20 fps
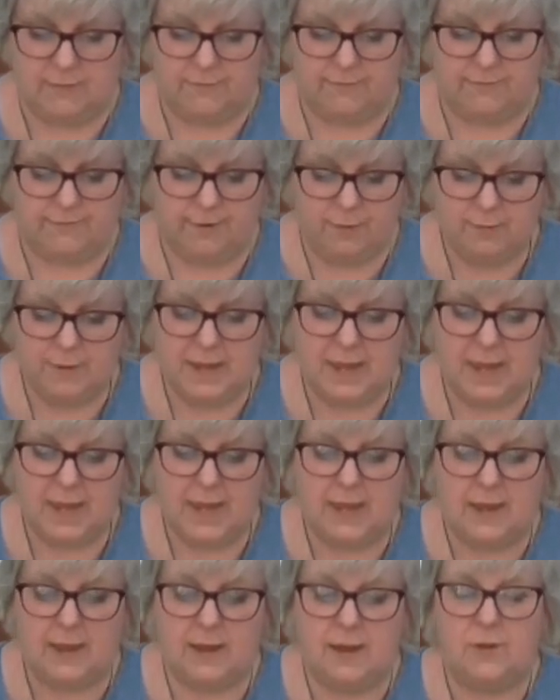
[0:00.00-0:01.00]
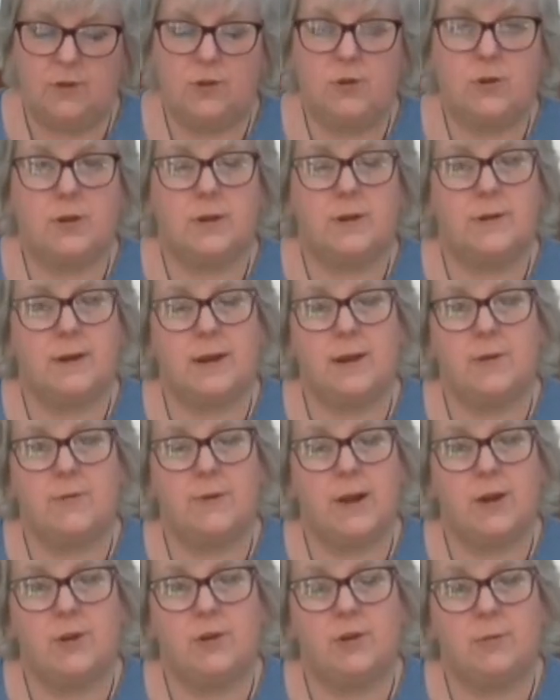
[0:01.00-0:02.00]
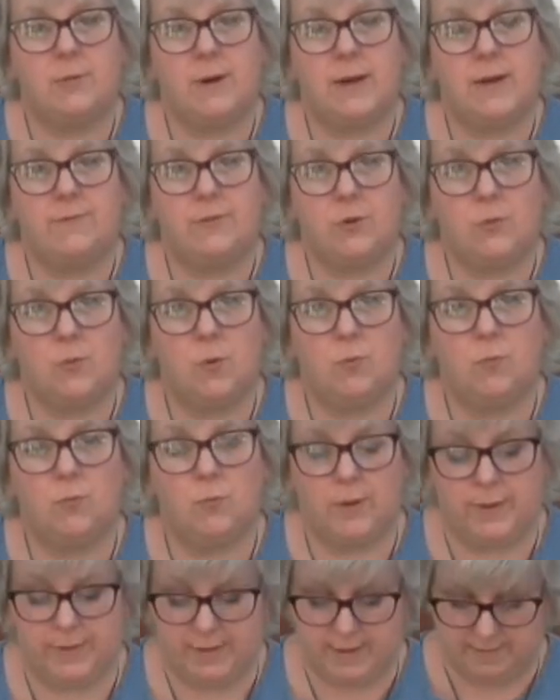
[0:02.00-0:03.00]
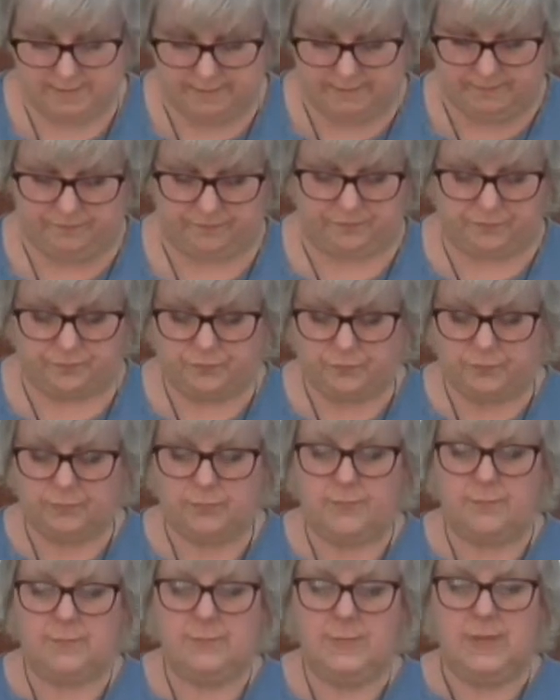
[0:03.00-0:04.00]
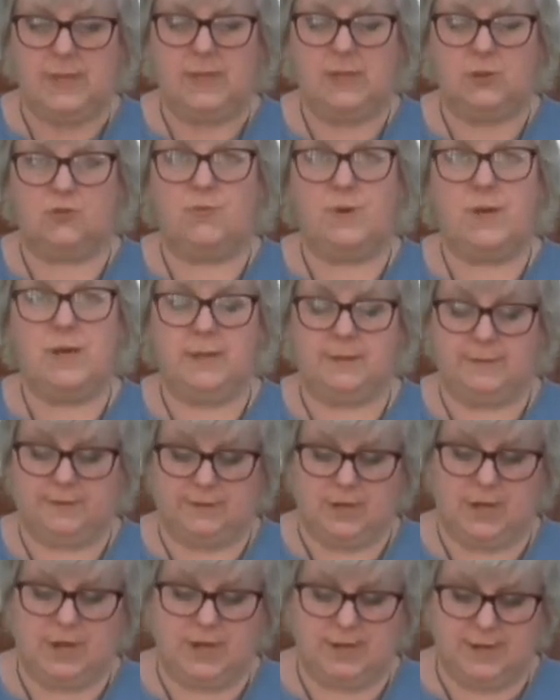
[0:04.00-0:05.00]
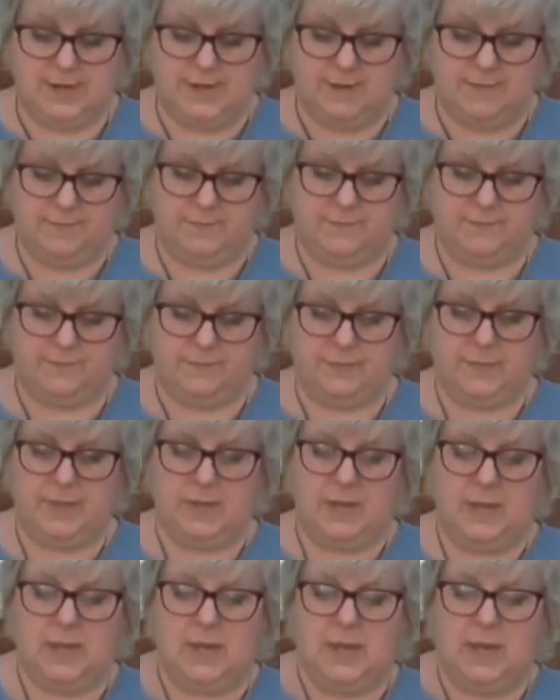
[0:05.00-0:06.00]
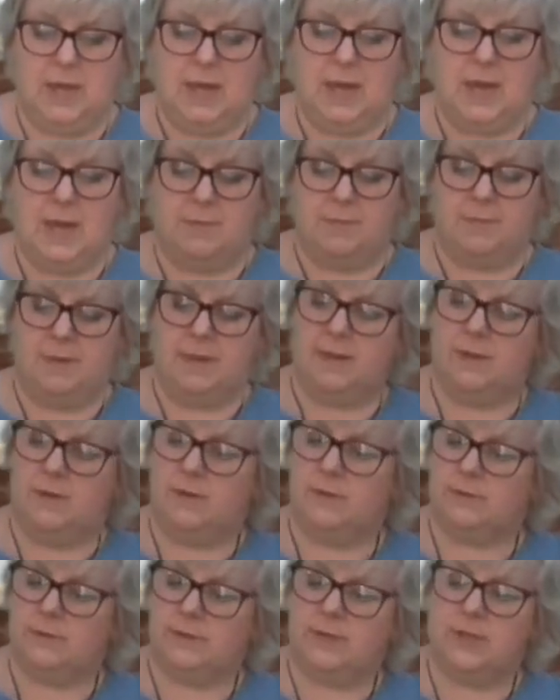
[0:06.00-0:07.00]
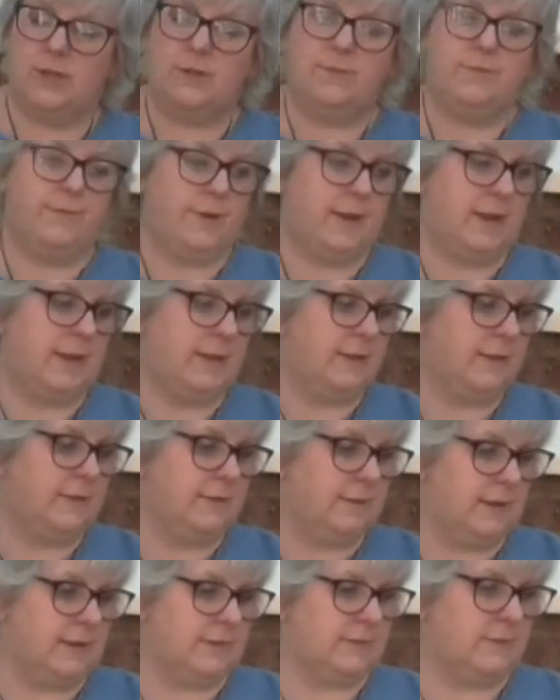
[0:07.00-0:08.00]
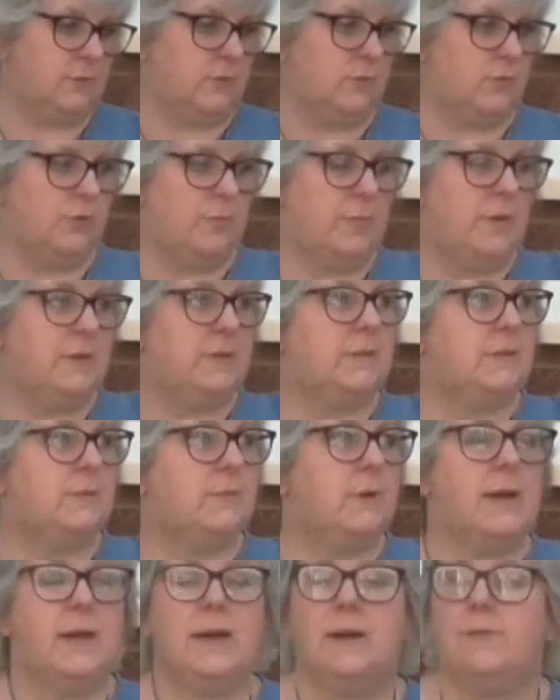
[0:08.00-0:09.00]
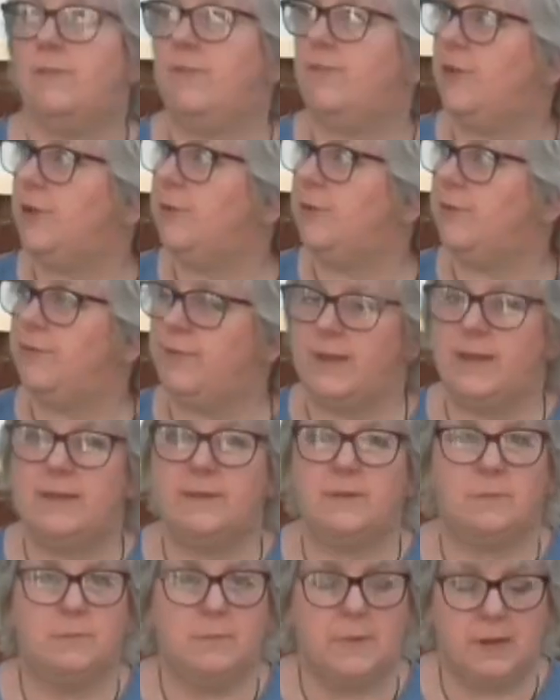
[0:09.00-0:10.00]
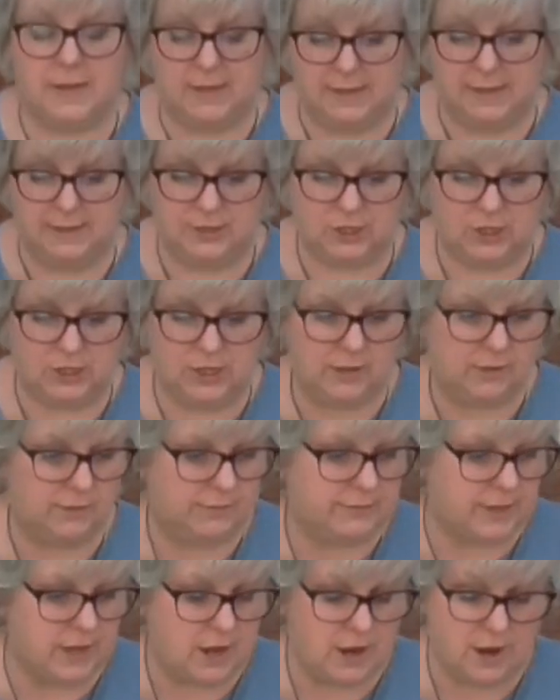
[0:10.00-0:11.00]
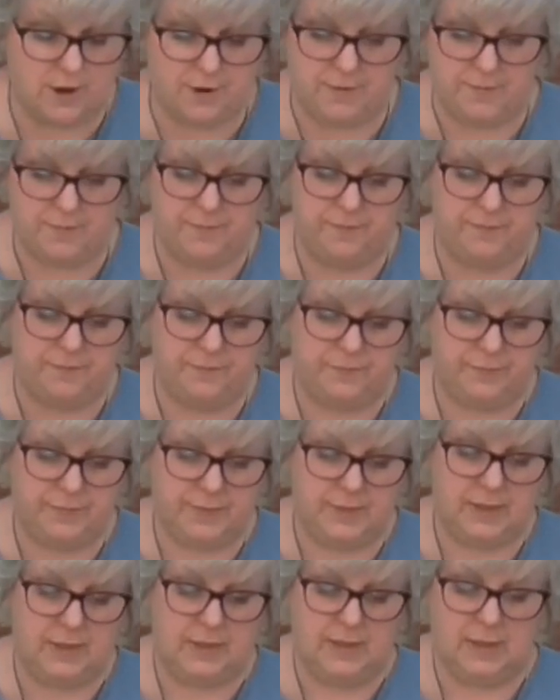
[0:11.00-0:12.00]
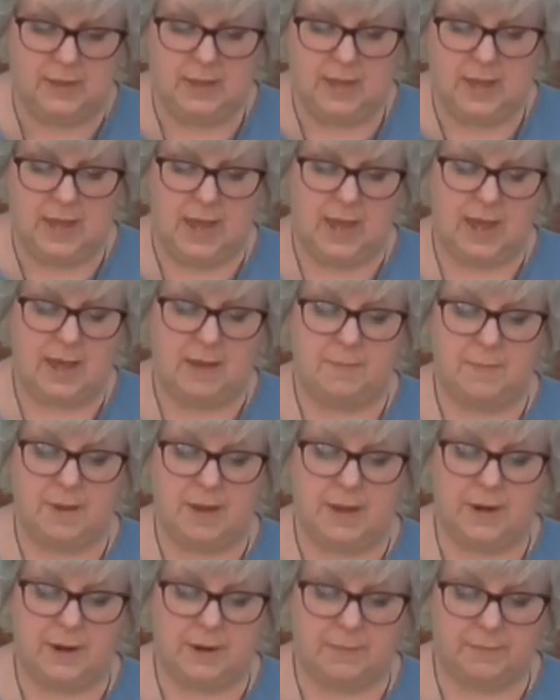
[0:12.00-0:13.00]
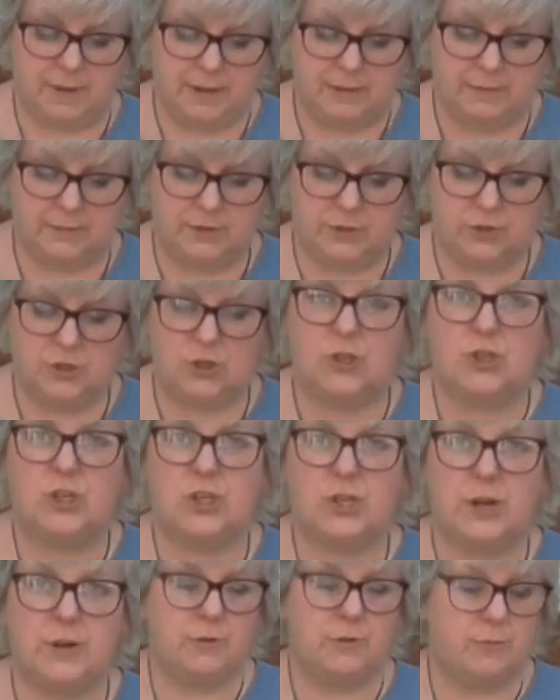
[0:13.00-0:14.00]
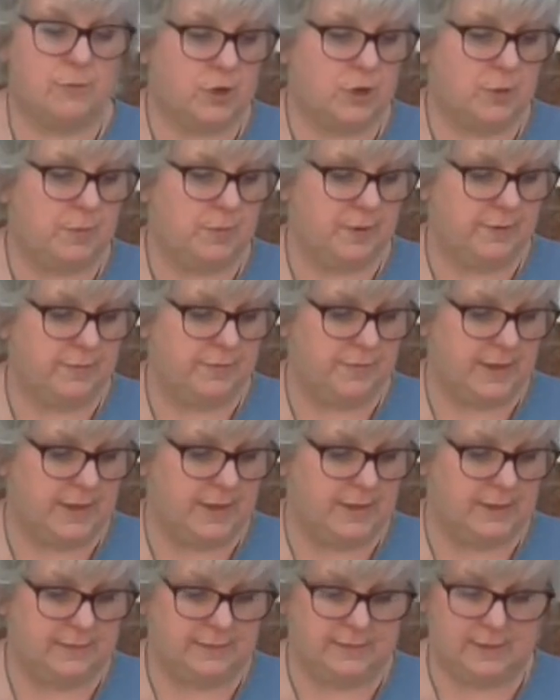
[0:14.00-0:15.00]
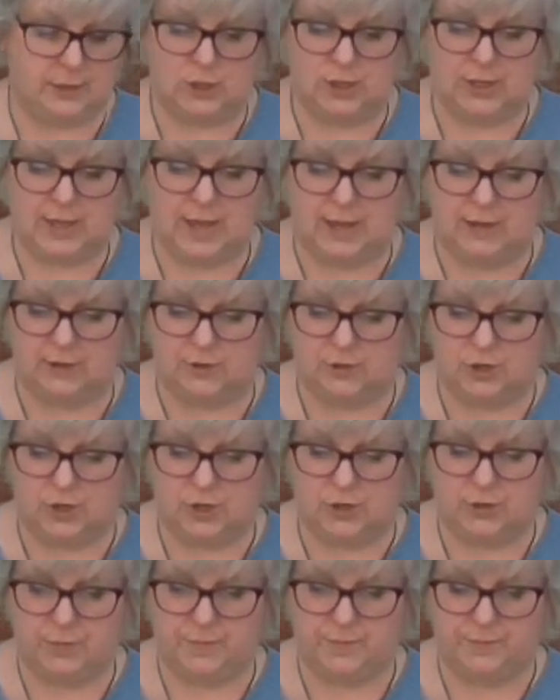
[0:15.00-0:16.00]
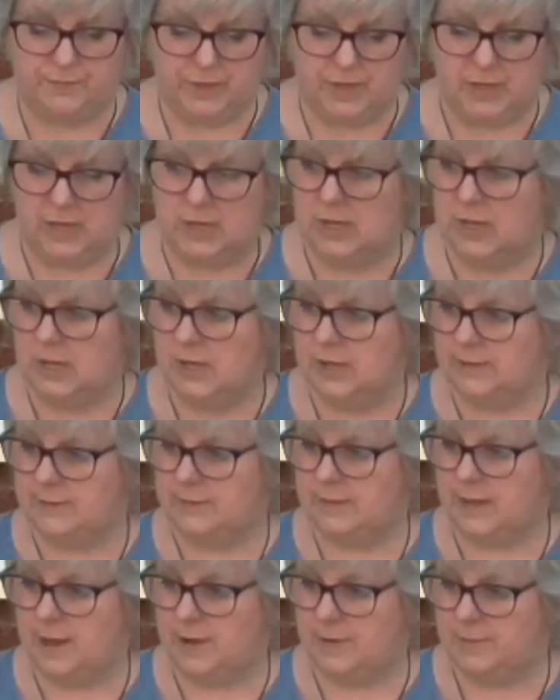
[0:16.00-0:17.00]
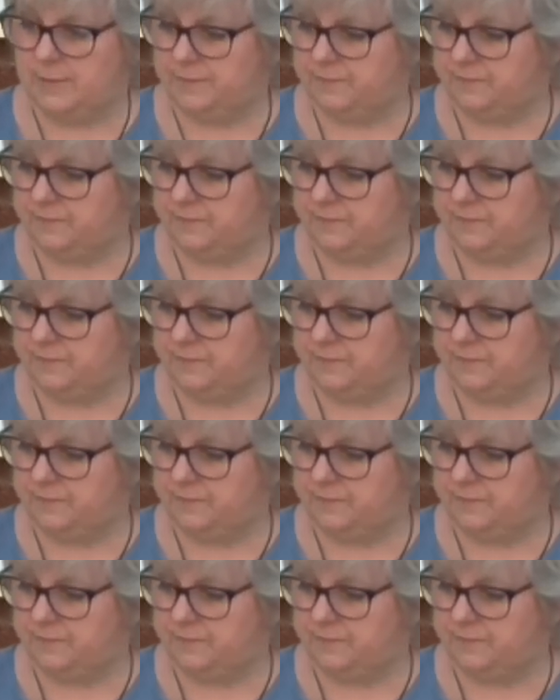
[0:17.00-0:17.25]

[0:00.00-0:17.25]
from here you can decorate and do whatever you want with it. It's really sturdy. It looks lovely as an ornament, so I have a few of these on my shelves at home. and I'm going to just show a couple of things that you can do. So